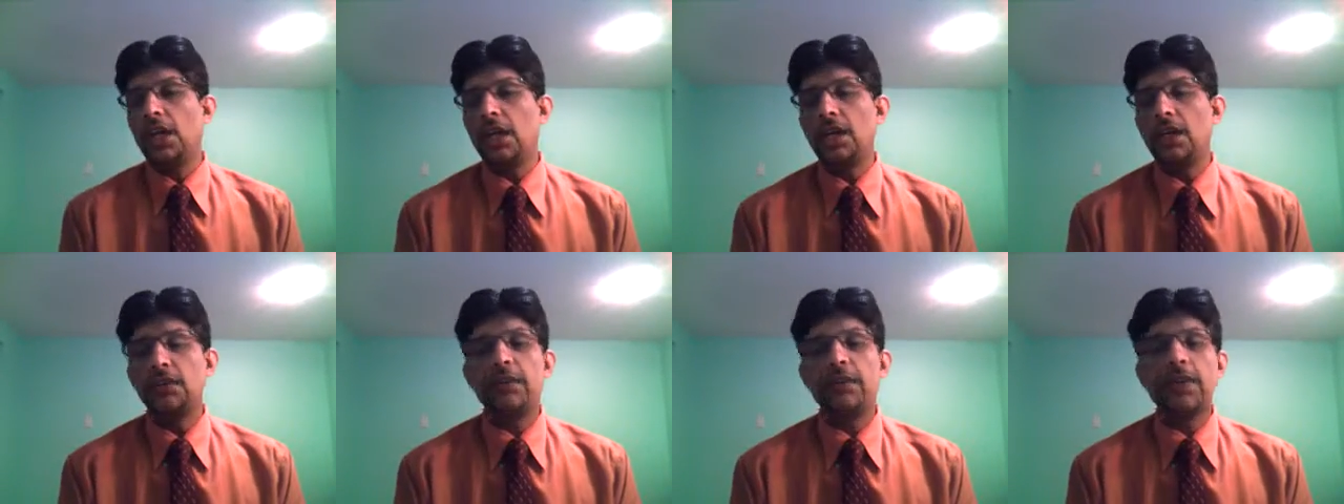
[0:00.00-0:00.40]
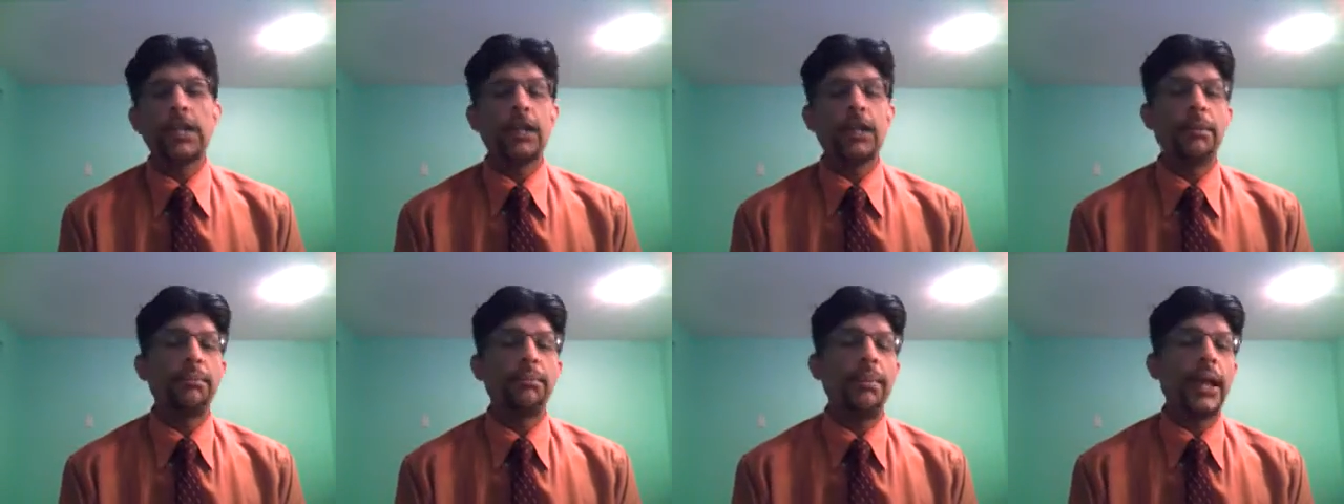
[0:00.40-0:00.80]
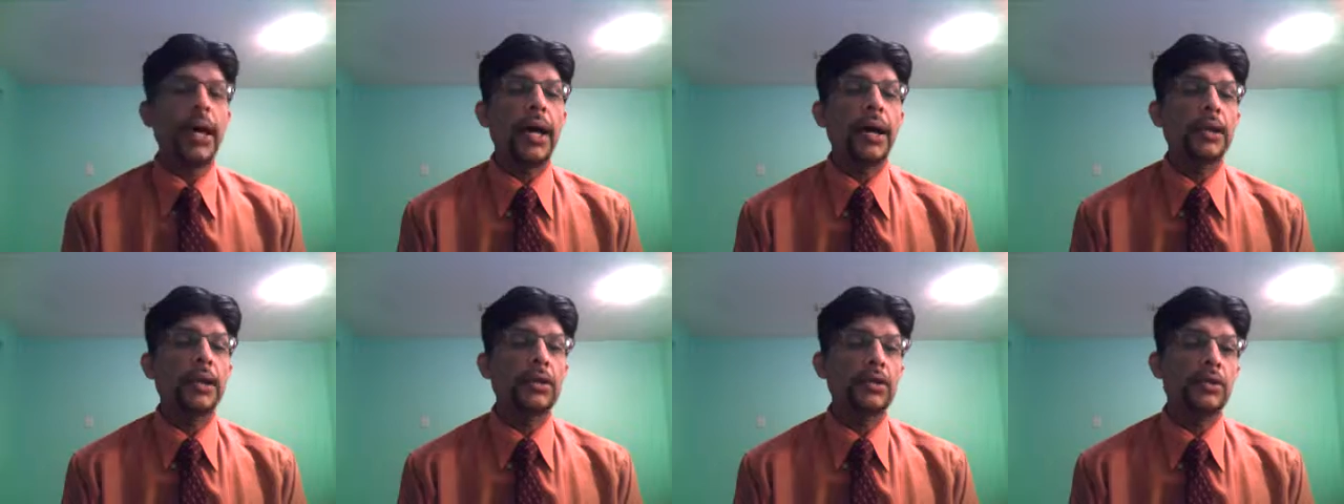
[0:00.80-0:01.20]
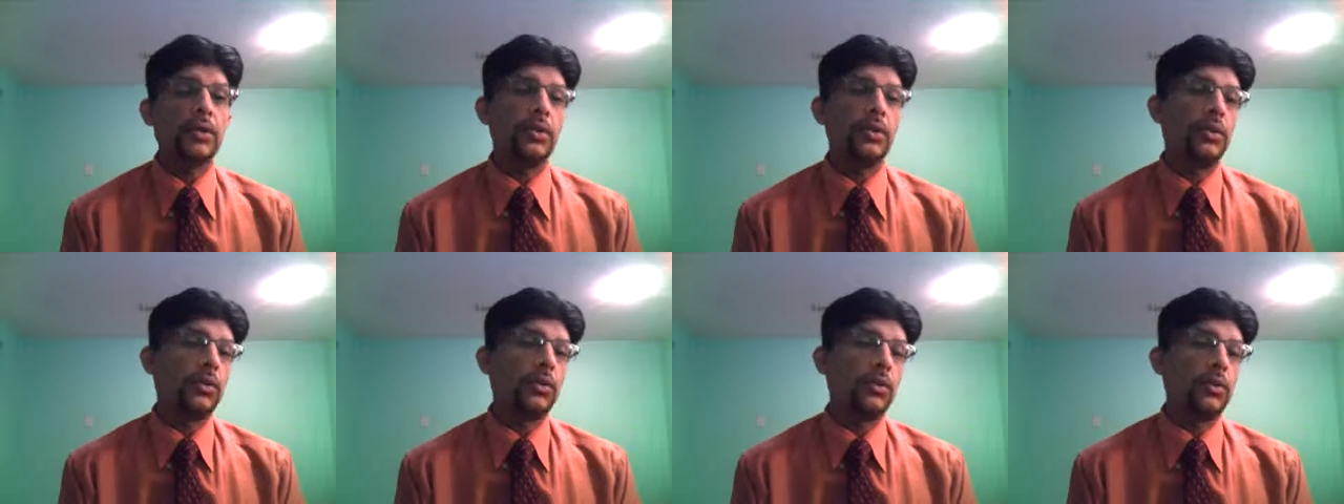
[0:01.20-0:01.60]
Welcome back
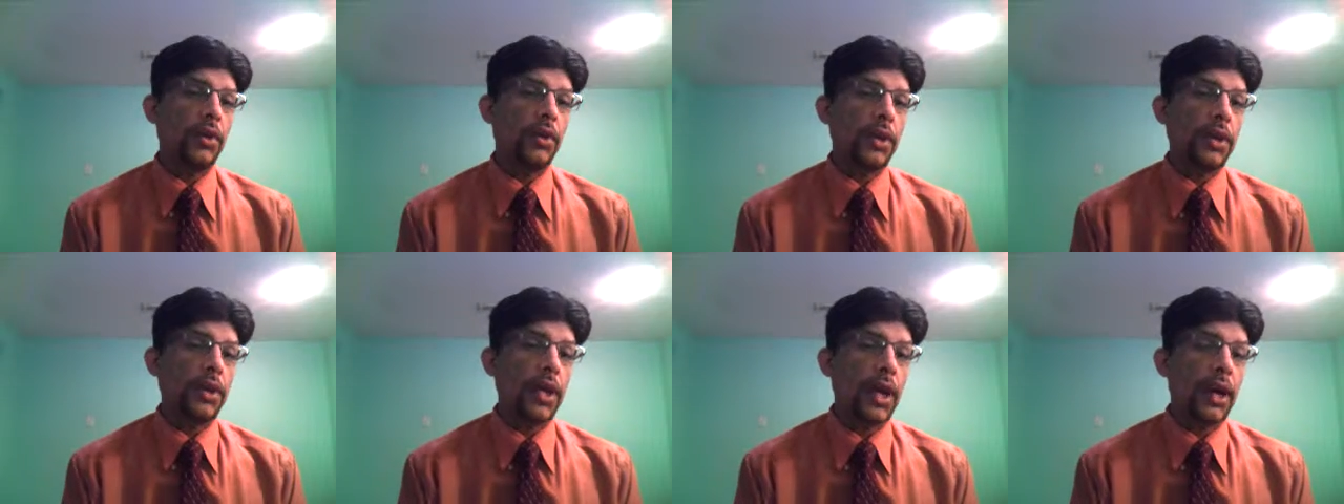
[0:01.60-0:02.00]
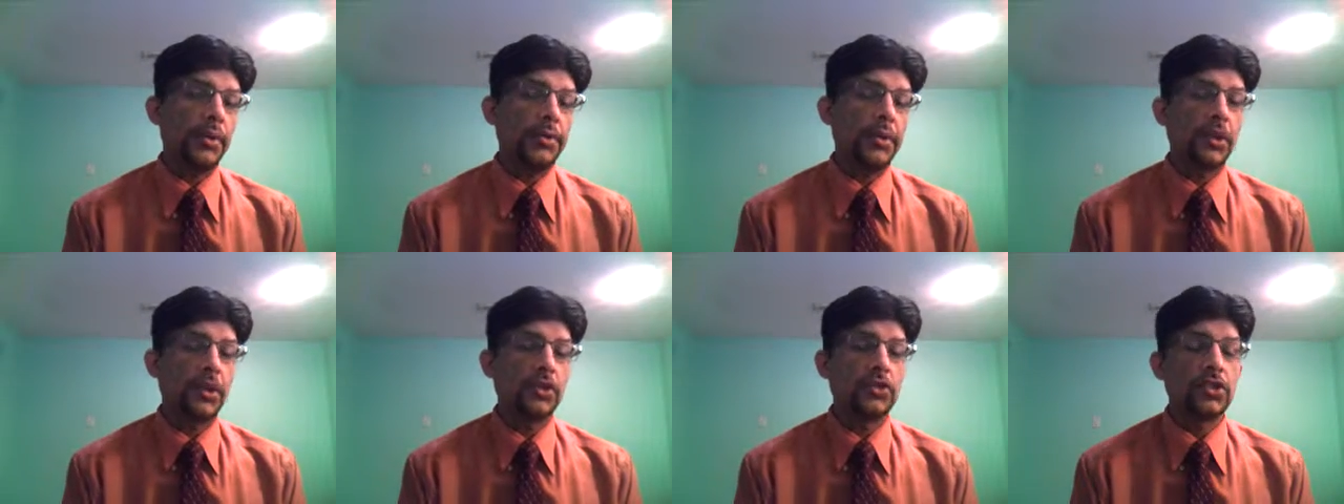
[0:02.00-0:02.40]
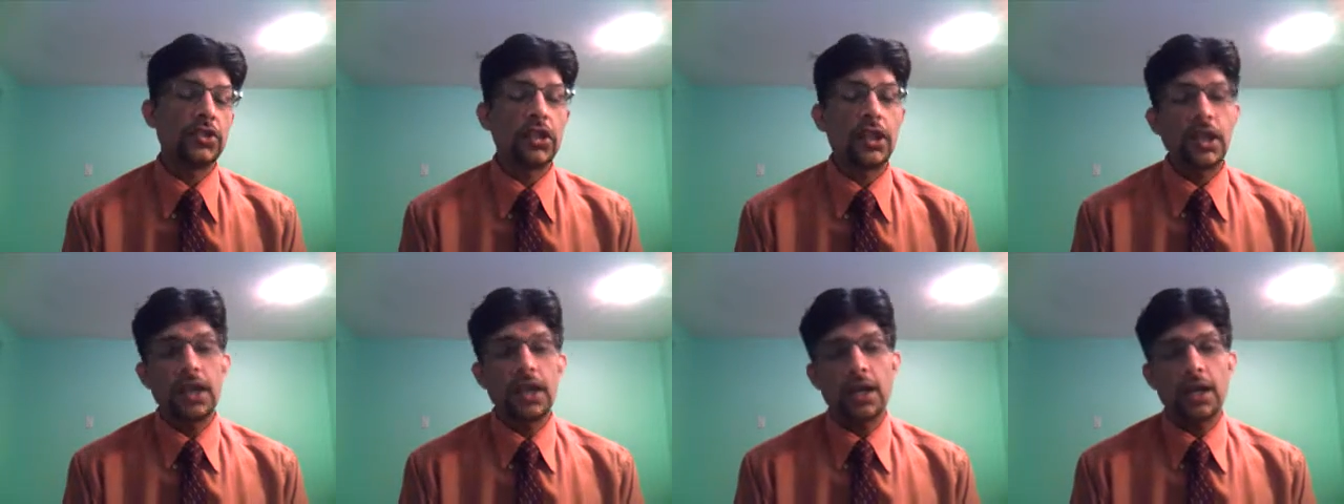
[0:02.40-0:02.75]
to Cricket Happenings.